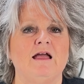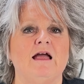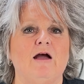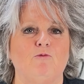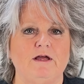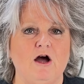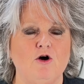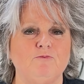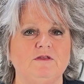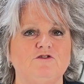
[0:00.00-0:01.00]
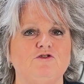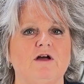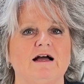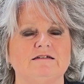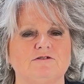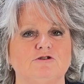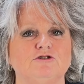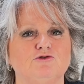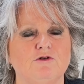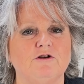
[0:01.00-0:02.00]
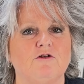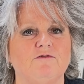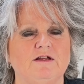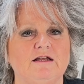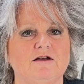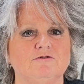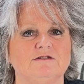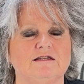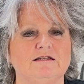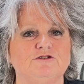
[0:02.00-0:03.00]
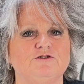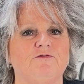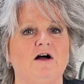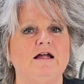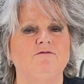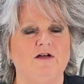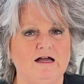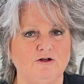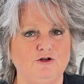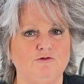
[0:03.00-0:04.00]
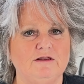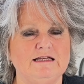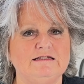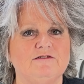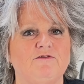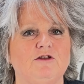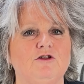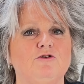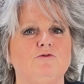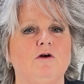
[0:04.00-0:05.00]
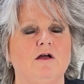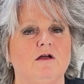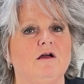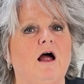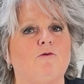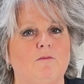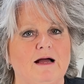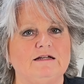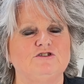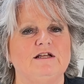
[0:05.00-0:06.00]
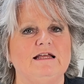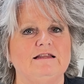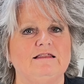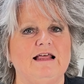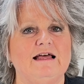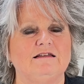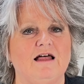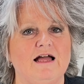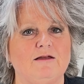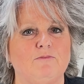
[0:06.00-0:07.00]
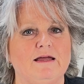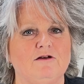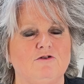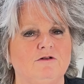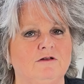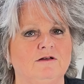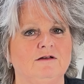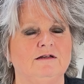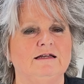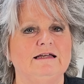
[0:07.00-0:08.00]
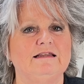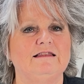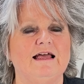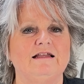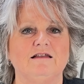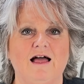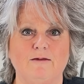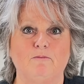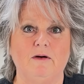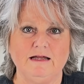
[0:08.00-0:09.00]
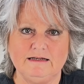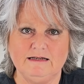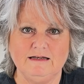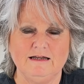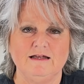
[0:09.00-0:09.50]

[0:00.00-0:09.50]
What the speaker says: And we hope that you guys are enjoying our videos and that you find value in these. If you do, I remind you to hit that like bell, hit that like button,